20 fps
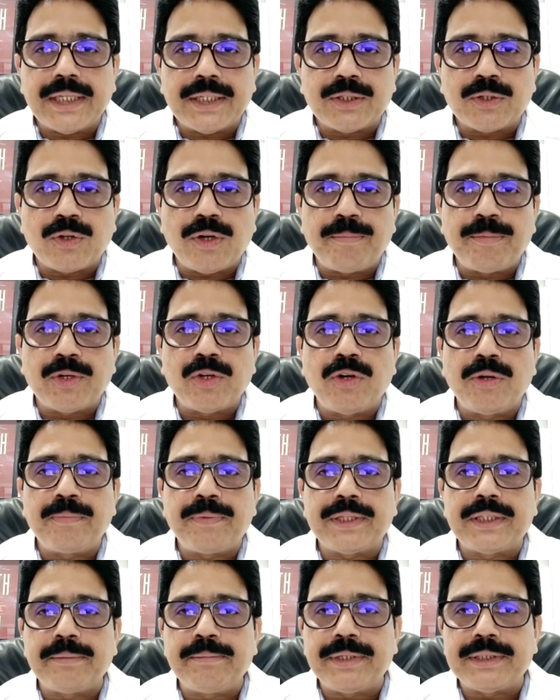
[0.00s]
are the common
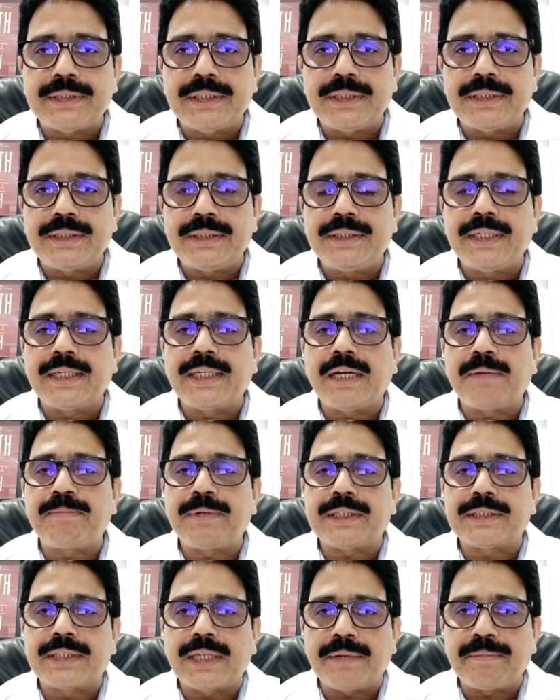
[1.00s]
homeopathy medicines generally
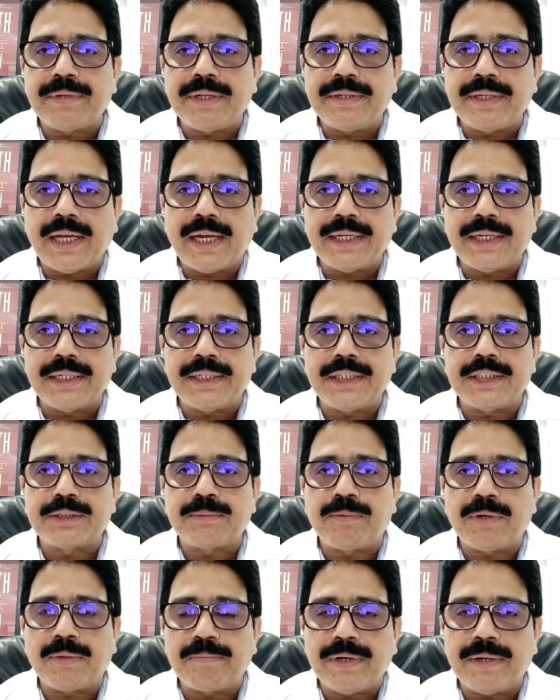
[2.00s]
prescribed in herniated
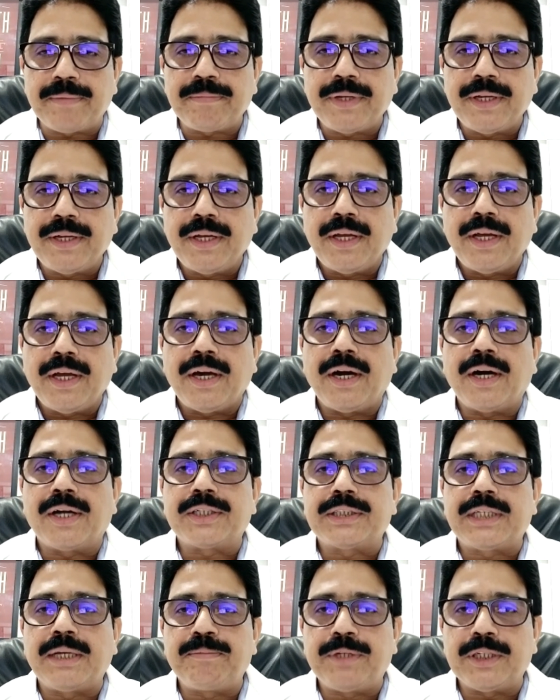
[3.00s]
disc problem or
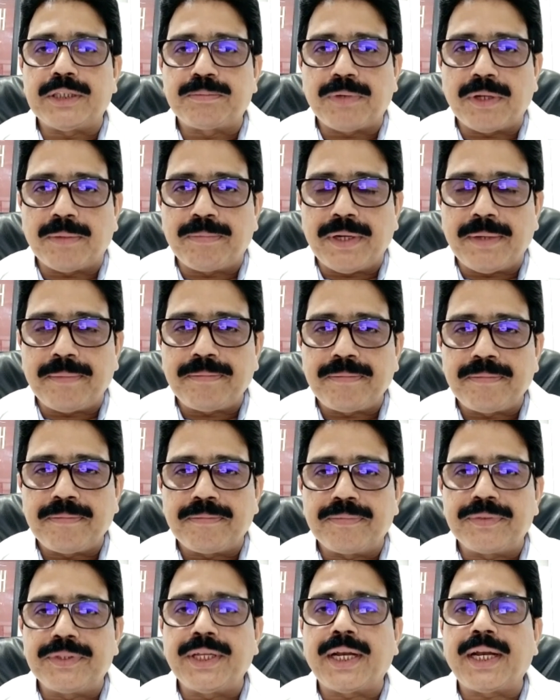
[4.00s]
slip disc problem.
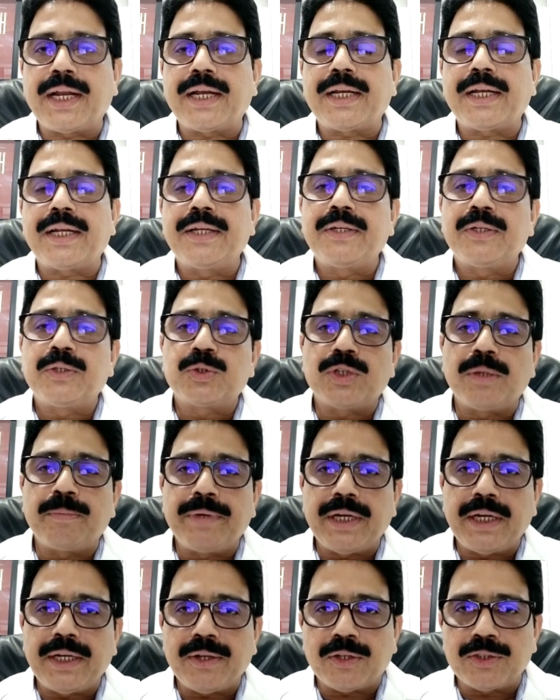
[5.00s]
There are so
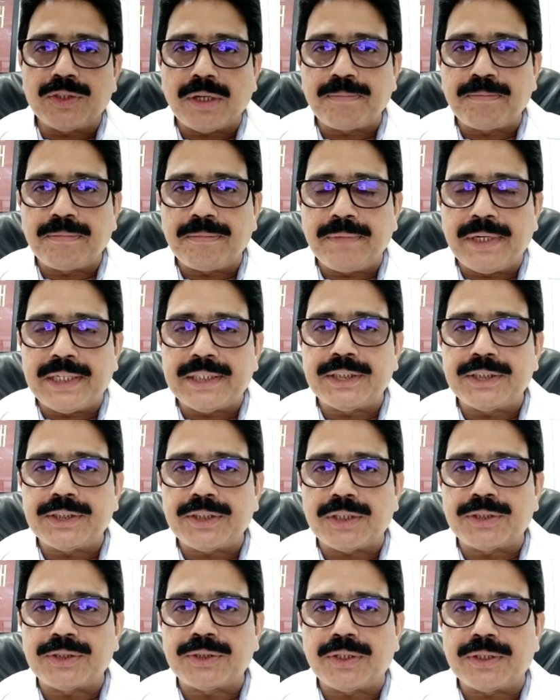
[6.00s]
many other medicines
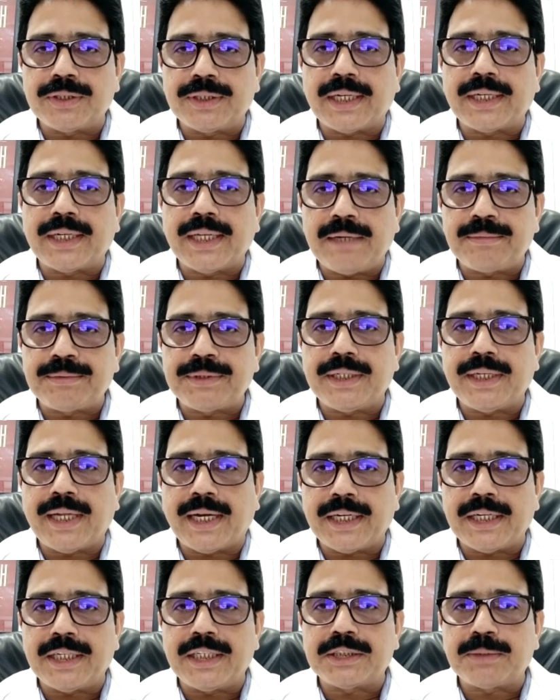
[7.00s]
also that helps in
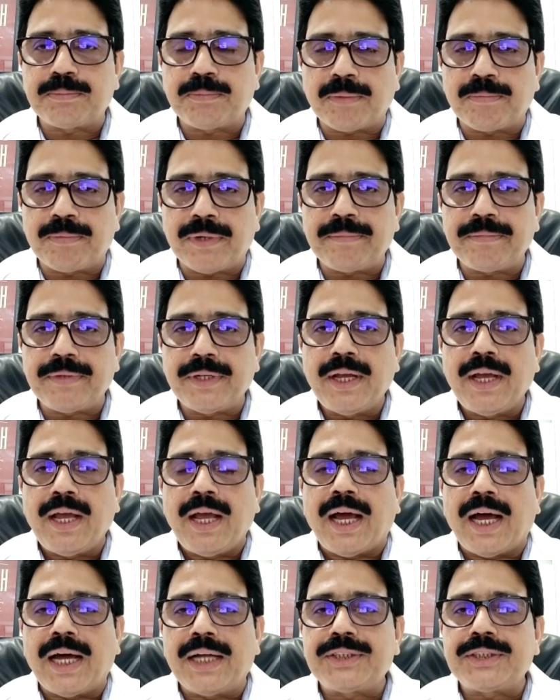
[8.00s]
herniated disc problem.
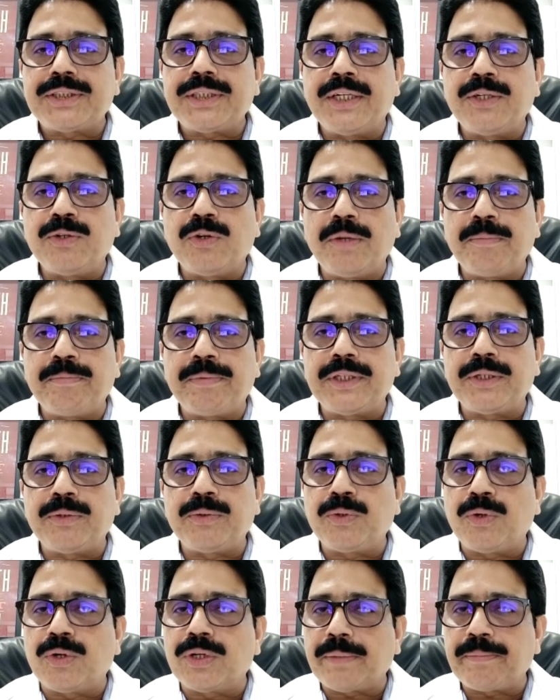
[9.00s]
As in homeopathy, you
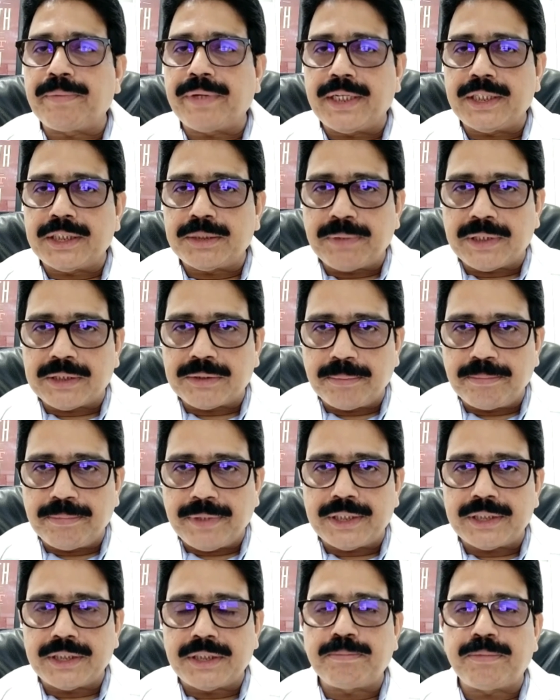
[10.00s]
don't have any specific
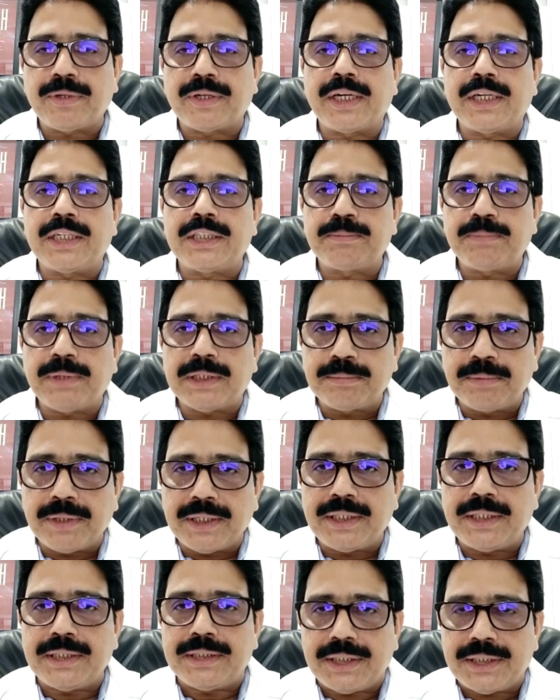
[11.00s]
medicine for any
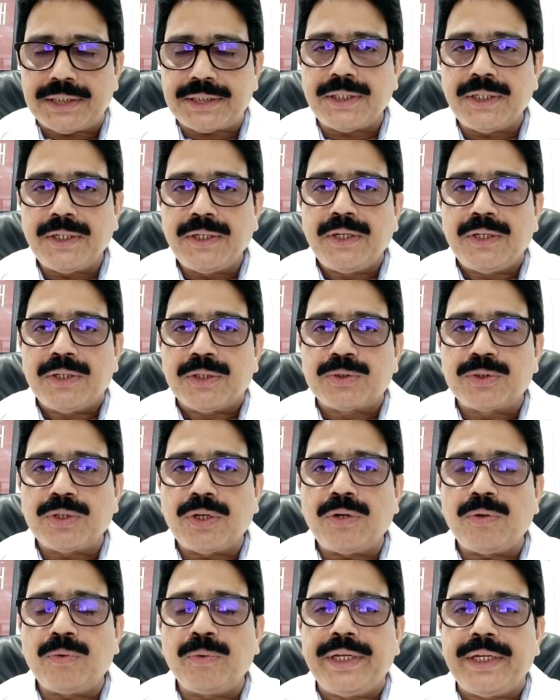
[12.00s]
specific disease,
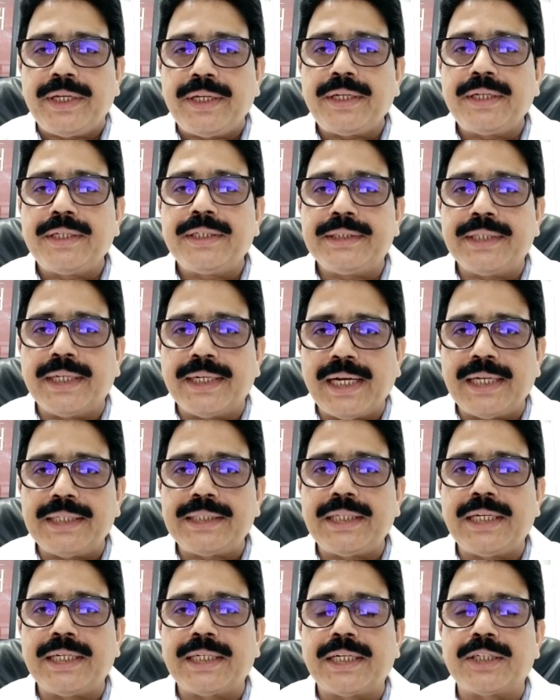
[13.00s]
so we generally
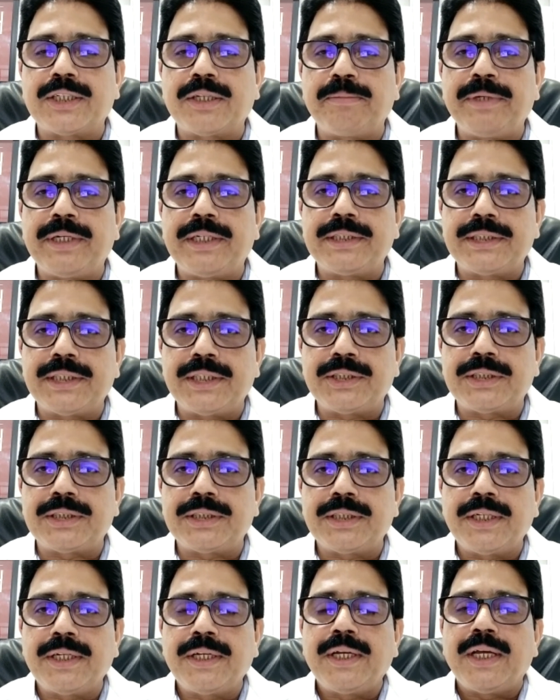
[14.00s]
selected the medicines